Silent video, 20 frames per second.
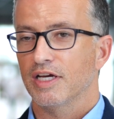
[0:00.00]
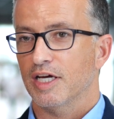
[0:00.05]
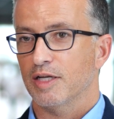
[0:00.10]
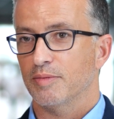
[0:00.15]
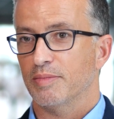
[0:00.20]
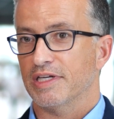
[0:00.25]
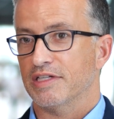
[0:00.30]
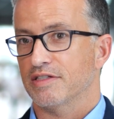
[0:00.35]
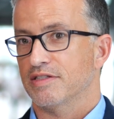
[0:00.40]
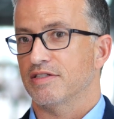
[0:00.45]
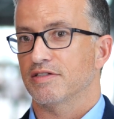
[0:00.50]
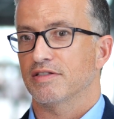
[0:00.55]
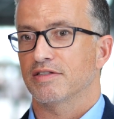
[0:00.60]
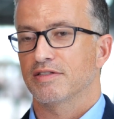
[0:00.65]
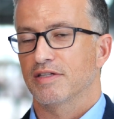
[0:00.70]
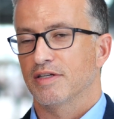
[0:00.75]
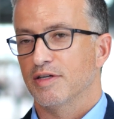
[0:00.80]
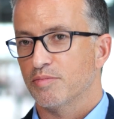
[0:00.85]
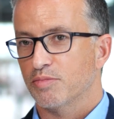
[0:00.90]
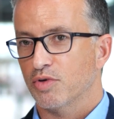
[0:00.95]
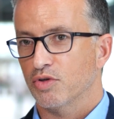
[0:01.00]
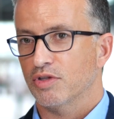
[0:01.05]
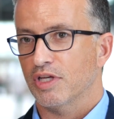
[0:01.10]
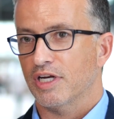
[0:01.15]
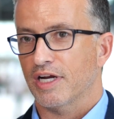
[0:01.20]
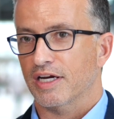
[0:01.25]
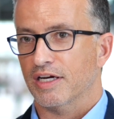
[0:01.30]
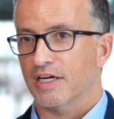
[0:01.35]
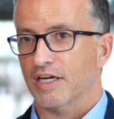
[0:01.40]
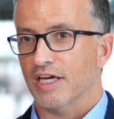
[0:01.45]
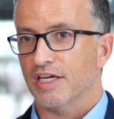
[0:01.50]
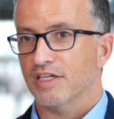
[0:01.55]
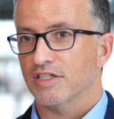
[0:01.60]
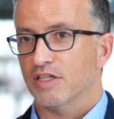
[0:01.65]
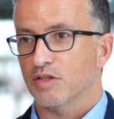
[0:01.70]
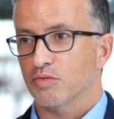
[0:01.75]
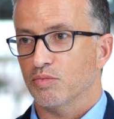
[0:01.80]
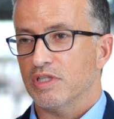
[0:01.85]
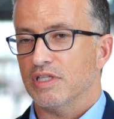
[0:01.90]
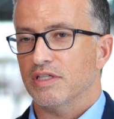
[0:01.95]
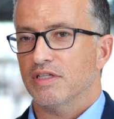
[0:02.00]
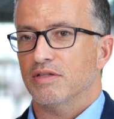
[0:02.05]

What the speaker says: and because there's protein aggregation,